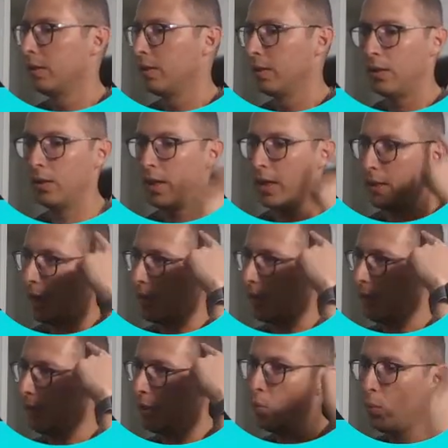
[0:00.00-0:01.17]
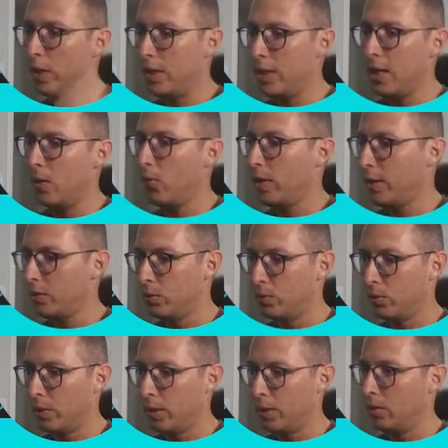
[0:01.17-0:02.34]
Okay, I think we are ready to
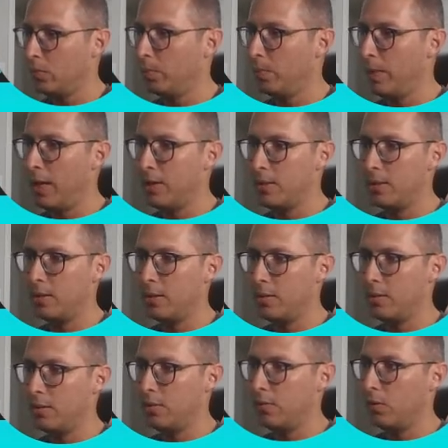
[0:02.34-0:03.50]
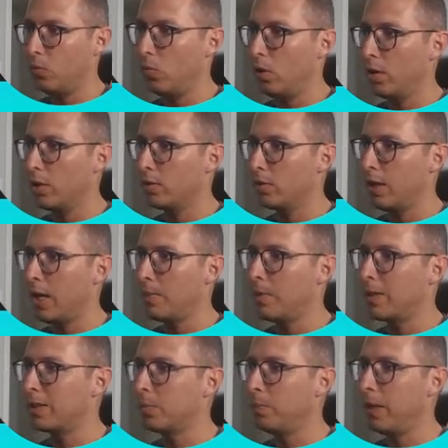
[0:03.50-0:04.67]
create a new pet. Let's see if it works. I'm
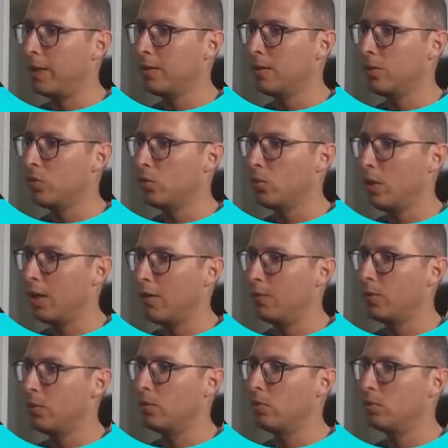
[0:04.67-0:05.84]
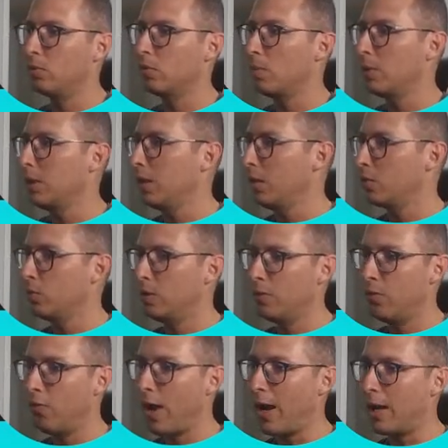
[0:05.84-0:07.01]
expecting to have to do something else with
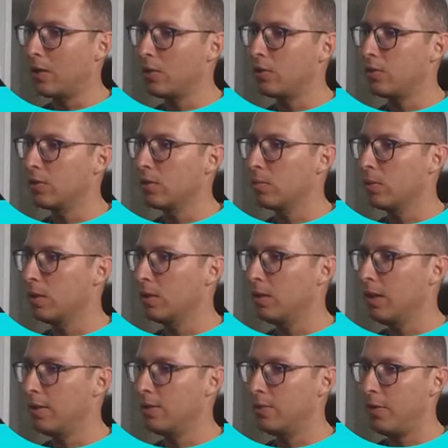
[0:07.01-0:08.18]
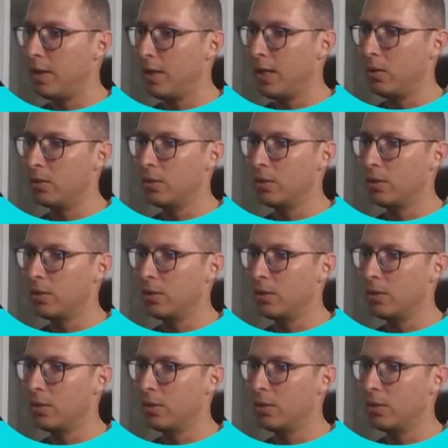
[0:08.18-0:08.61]
files, but let's find out.